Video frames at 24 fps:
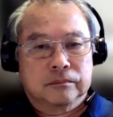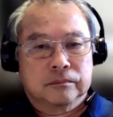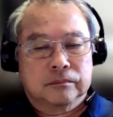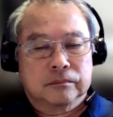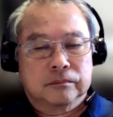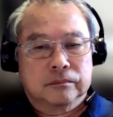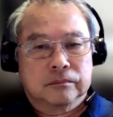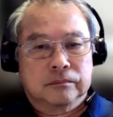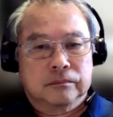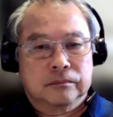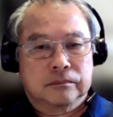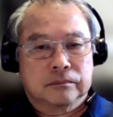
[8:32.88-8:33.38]

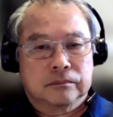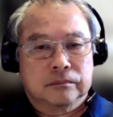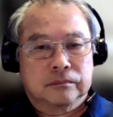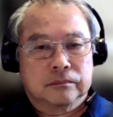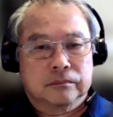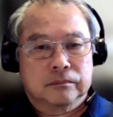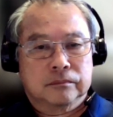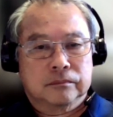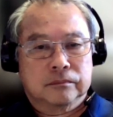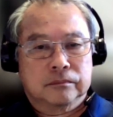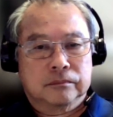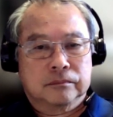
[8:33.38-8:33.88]

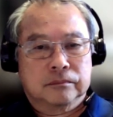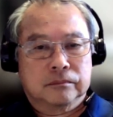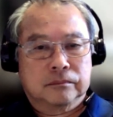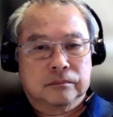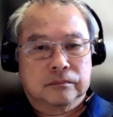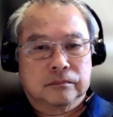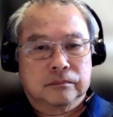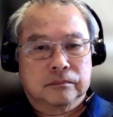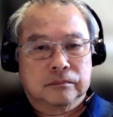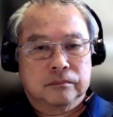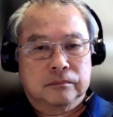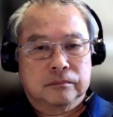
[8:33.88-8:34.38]

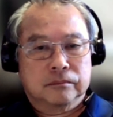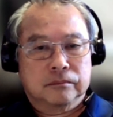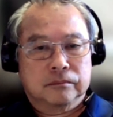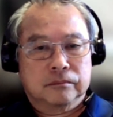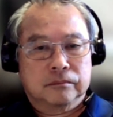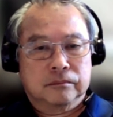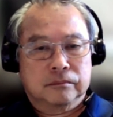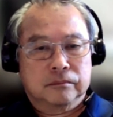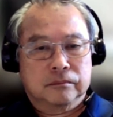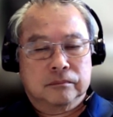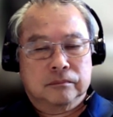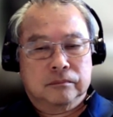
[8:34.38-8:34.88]

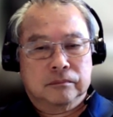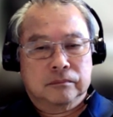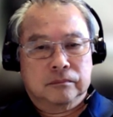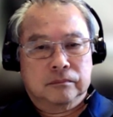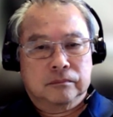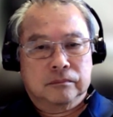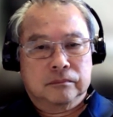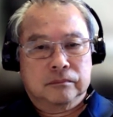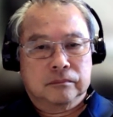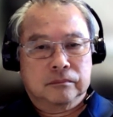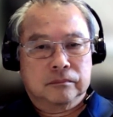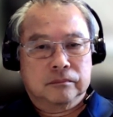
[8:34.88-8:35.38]

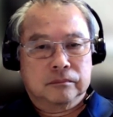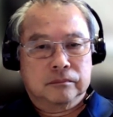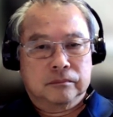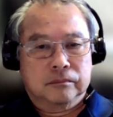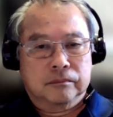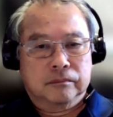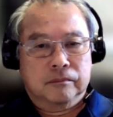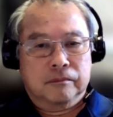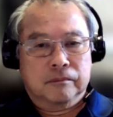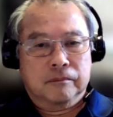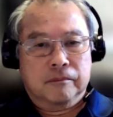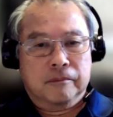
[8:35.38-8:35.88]

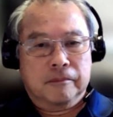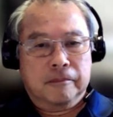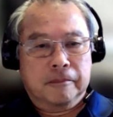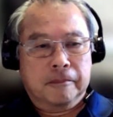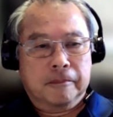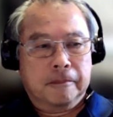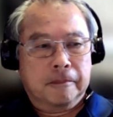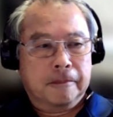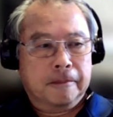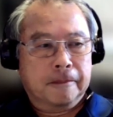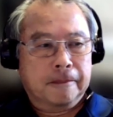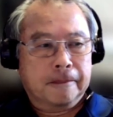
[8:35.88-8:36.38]

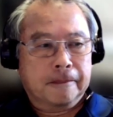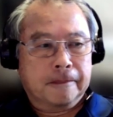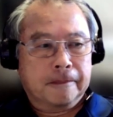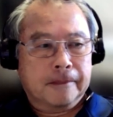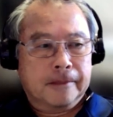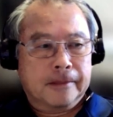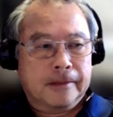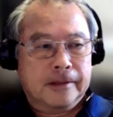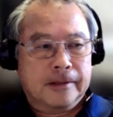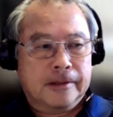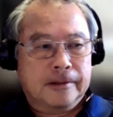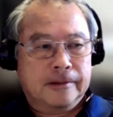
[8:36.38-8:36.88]

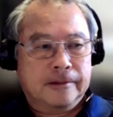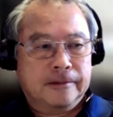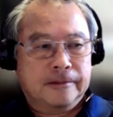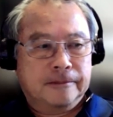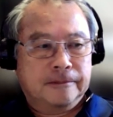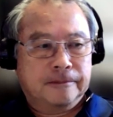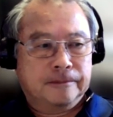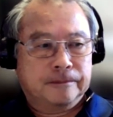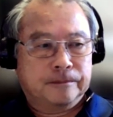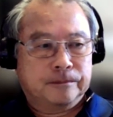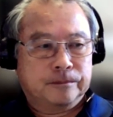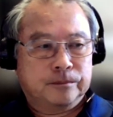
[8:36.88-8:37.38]

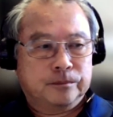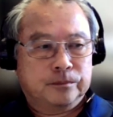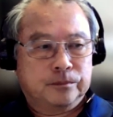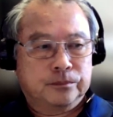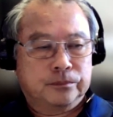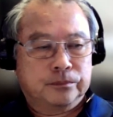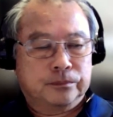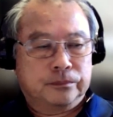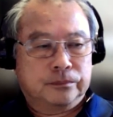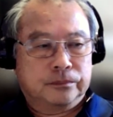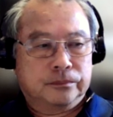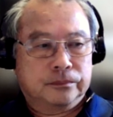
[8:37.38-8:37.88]

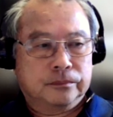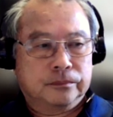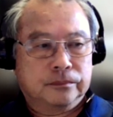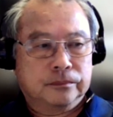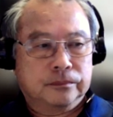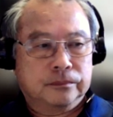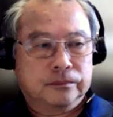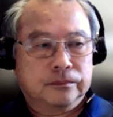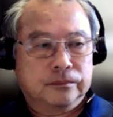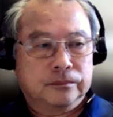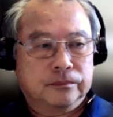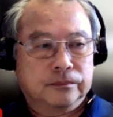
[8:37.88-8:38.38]

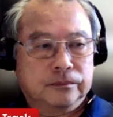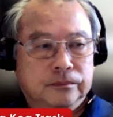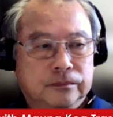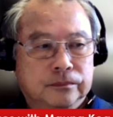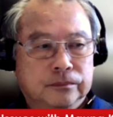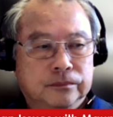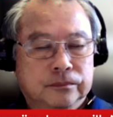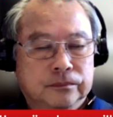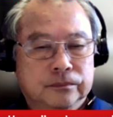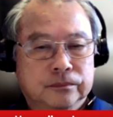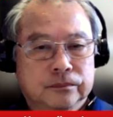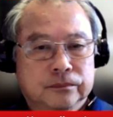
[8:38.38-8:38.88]

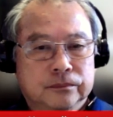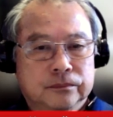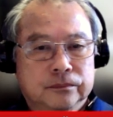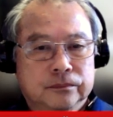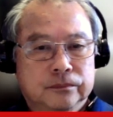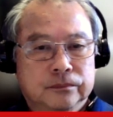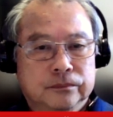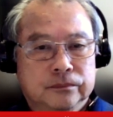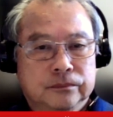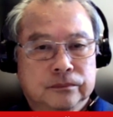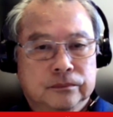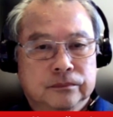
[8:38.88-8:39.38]

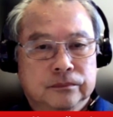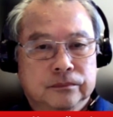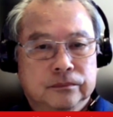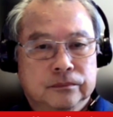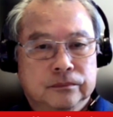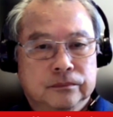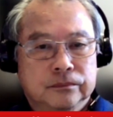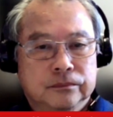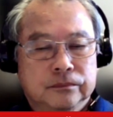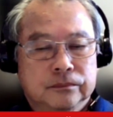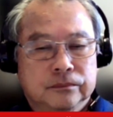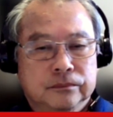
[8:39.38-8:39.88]

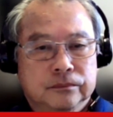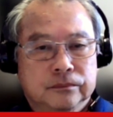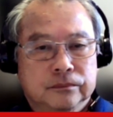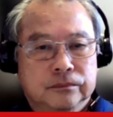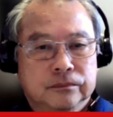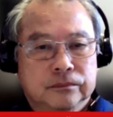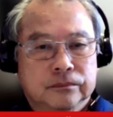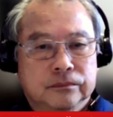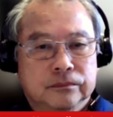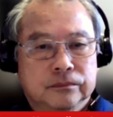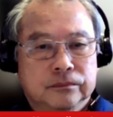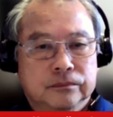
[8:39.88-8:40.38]

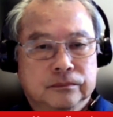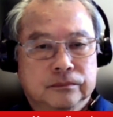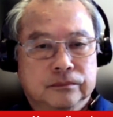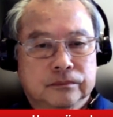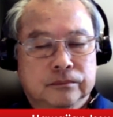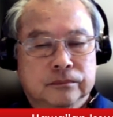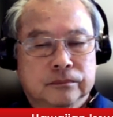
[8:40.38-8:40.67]
[no speech]